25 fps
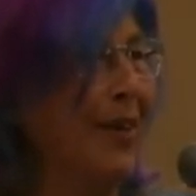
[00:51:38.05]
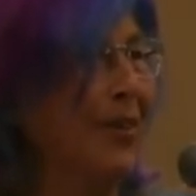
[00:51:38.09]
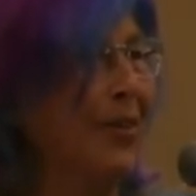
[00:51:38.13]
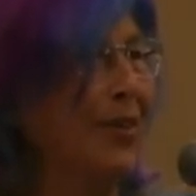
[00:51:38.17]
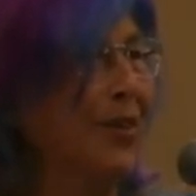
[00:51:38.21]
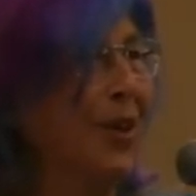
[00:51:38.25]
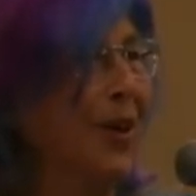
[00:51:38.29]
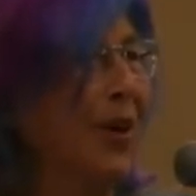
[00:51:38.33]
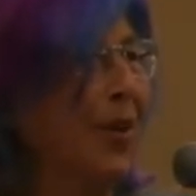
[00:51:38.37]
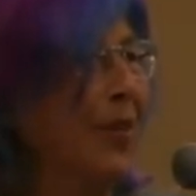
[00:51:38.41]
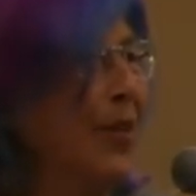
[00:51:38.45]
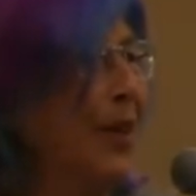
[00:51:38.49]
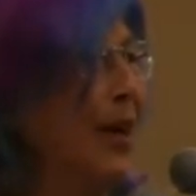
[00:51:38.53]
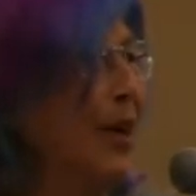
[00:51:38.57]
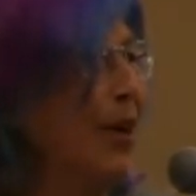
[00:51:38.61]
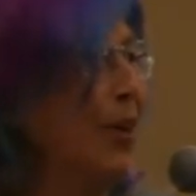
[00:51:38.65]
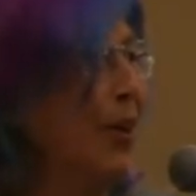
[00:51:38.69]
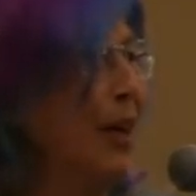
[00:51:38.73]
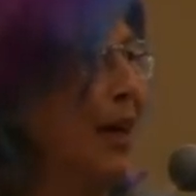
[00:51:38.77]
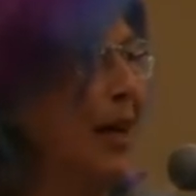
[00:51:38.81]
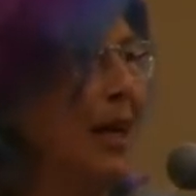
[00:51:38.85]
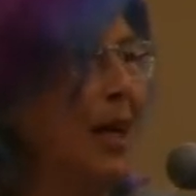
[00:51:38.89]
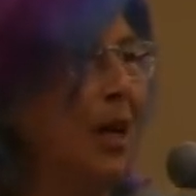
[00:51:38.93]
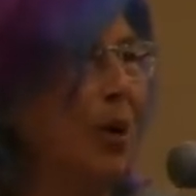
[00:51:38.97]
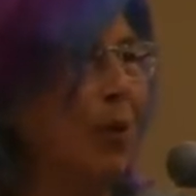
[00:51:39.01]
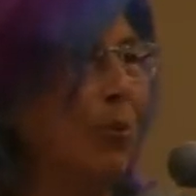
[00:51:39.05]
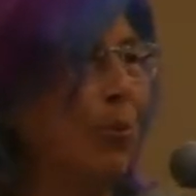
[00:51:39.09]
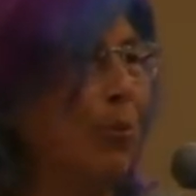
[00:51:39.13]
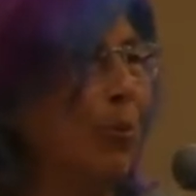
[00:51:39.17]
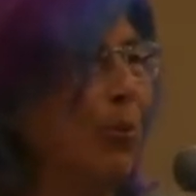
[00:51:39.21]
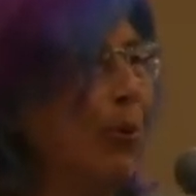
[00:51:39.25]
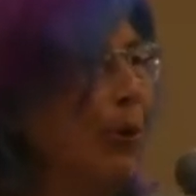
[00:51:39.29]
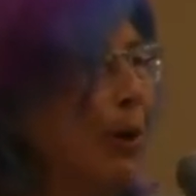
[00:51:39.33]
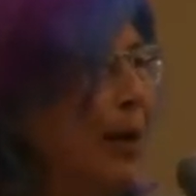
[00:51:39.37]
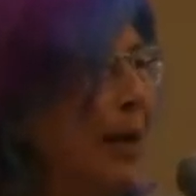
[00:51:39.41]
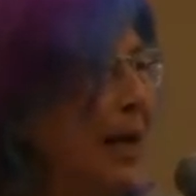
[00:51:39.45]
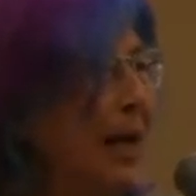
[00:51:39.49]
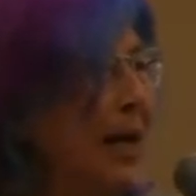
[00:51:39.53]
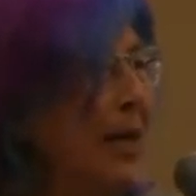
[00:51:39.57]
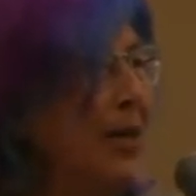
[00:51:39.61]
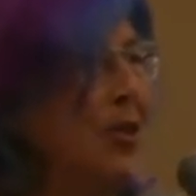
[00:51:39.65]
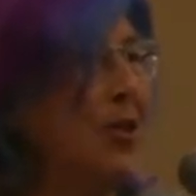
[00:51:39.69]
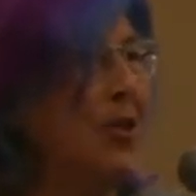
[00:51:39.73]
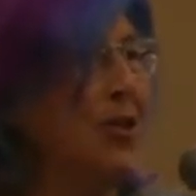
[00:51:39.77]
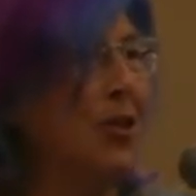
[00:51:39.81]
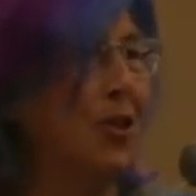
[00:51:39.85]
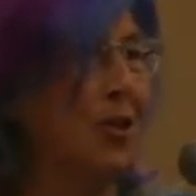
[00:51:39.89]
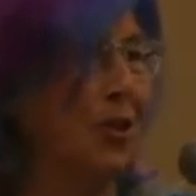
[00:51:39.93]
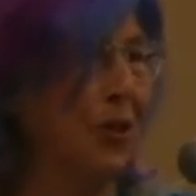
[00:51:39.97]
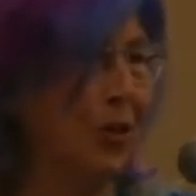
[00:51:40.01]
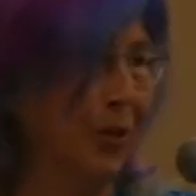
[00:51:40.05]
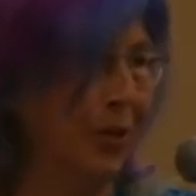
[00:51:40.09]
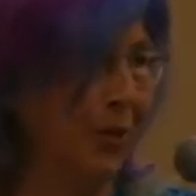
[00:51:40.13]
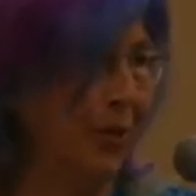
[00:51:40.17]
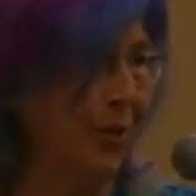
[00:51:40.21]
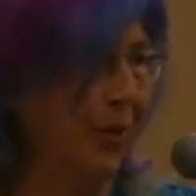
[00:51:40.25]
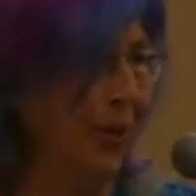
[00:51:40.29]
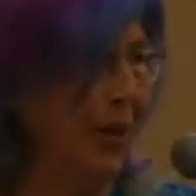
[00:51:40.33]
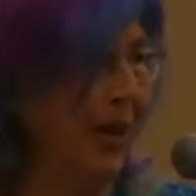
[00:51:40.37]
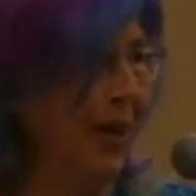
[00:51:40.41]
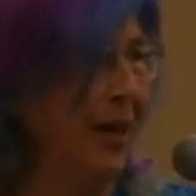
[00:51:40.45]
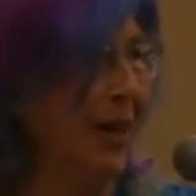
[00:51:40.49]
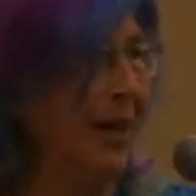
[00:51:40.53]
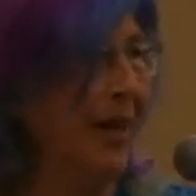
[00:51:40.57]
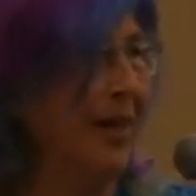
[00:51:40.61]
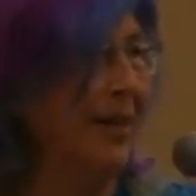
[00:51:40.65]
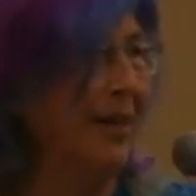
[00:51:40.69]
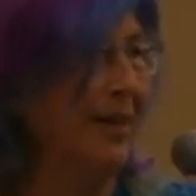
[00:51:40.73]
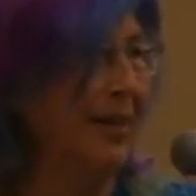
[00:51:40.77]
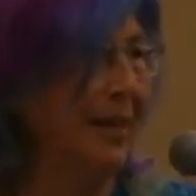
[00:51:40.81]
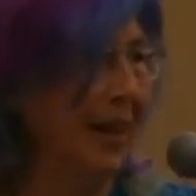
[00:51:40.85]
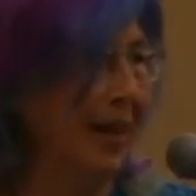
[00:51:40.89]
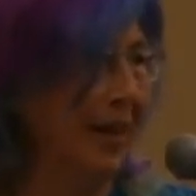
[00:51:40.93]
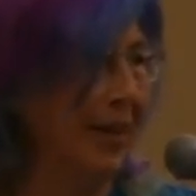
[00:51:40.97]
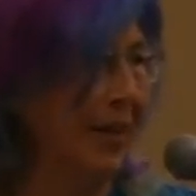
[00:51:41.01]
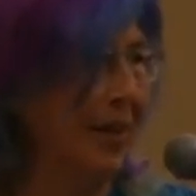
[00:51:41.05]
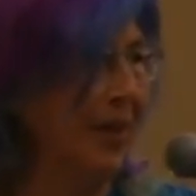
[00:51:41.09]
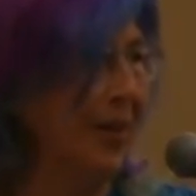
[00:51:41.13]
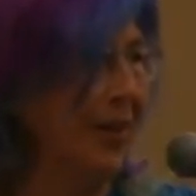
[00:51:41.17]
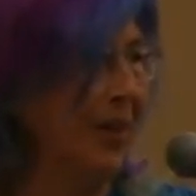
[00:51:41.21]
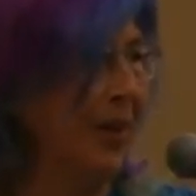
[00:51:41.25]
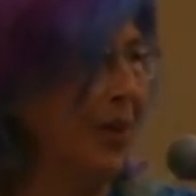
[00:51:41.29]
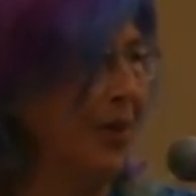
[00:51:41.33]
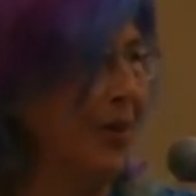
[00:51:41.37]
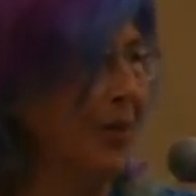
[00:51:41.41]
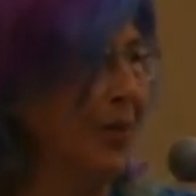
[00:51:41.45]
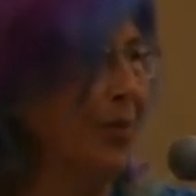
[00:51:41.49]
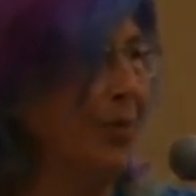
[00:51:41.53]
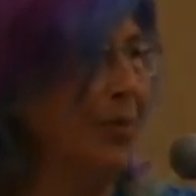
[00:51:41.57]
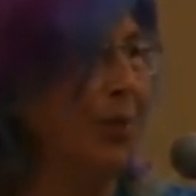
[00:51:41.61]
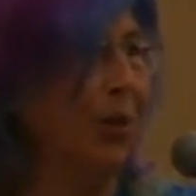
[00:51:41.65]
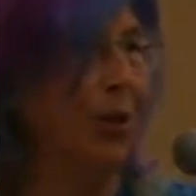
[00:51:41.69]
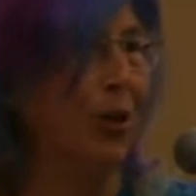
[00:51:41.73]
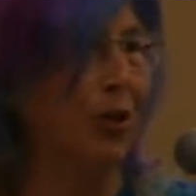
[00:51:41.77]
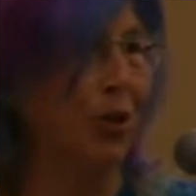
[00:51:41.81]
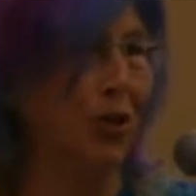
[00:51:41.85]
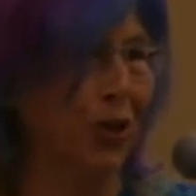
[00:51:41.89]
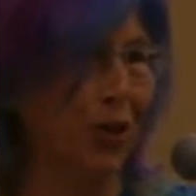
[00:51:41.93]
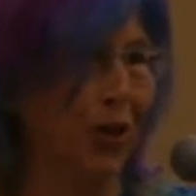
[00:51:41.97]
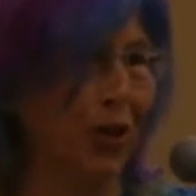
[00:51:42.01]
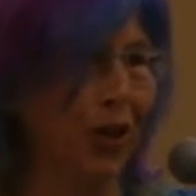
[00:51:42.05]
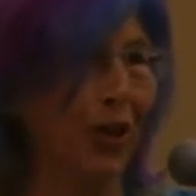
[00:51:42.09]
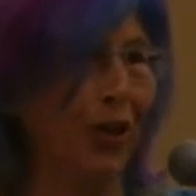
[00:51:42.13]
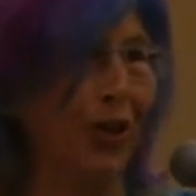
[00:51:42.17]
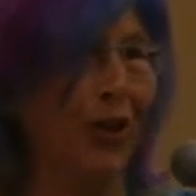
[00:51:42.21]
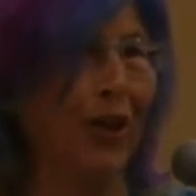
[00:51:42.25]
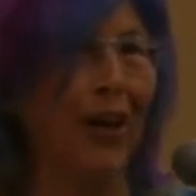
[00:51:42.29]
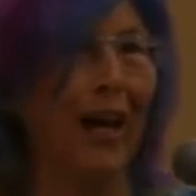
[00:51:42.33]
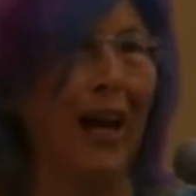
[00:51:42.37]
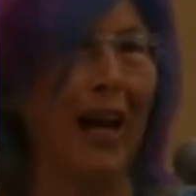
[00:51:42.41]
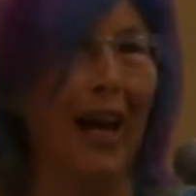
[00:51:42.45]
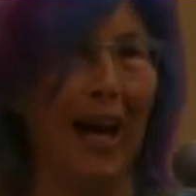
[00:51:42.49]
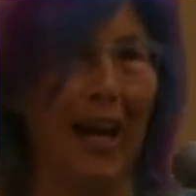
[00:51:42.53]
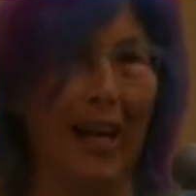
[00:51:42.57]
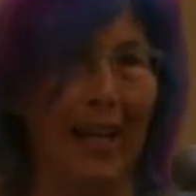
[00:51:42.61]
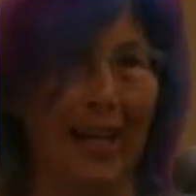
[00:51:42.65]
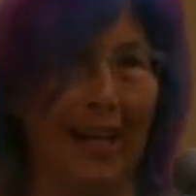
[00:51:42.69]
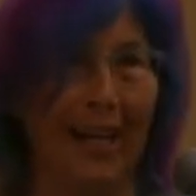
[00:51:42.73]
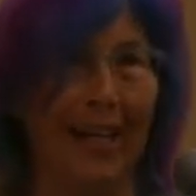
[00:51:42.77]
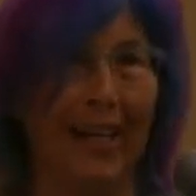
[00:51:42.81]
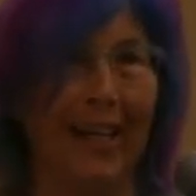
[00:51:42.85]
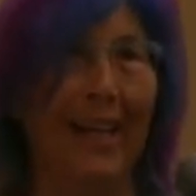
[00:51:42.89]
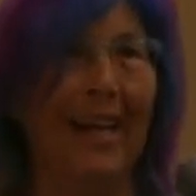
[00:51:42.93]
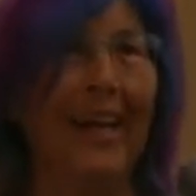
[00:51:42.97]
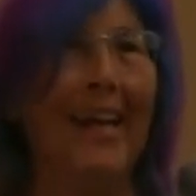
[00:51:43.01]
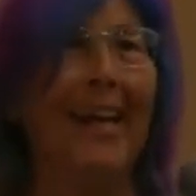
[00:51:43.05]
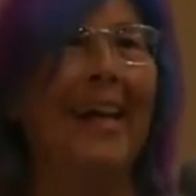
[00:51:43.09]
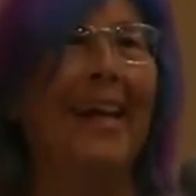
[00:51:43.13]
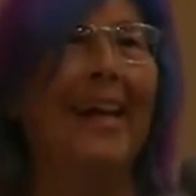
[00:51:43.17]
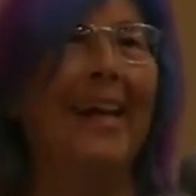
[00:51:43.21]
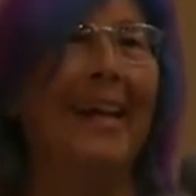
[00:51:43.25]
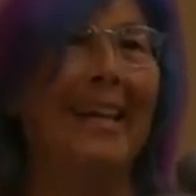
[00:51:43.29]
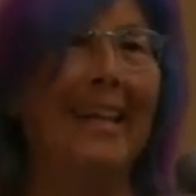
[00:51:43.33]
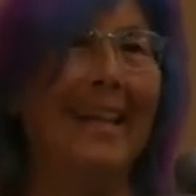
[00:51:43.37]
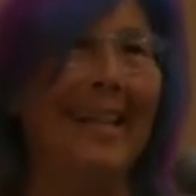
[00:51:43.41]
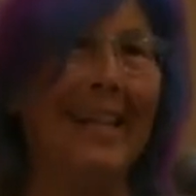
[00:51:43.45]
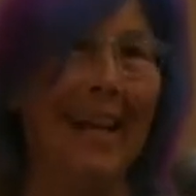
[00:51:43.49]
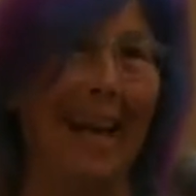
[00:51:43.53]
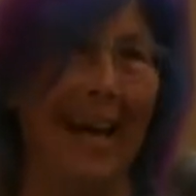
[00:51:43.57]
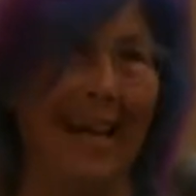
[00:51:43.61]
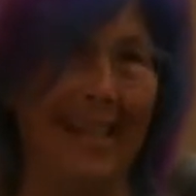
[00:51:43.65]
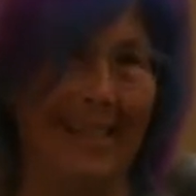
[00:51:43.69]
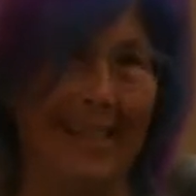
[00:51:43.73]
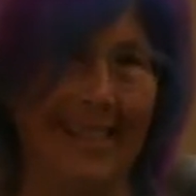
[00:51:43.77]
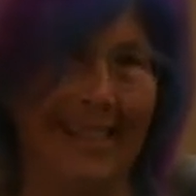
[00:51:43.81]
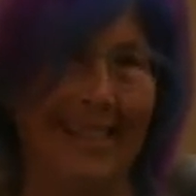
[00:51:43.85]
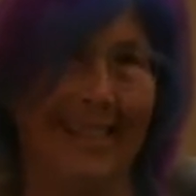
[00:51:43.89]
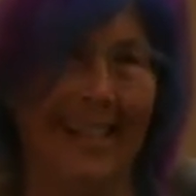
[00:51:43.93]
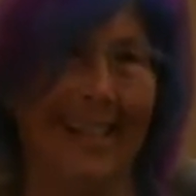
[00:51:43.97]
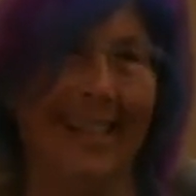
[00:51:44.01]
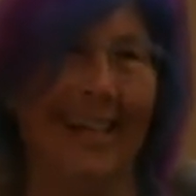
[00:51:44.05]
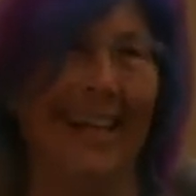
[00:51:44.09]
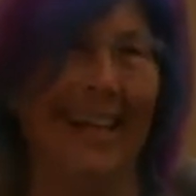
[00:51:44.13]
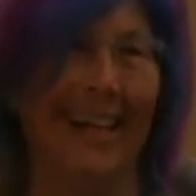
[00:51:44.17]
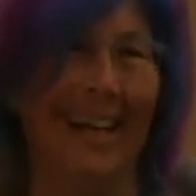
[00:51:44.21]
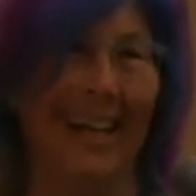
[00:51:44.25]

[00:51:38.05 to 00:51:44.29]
So they're getting pre-chewed cellulose with sugar added. Yes.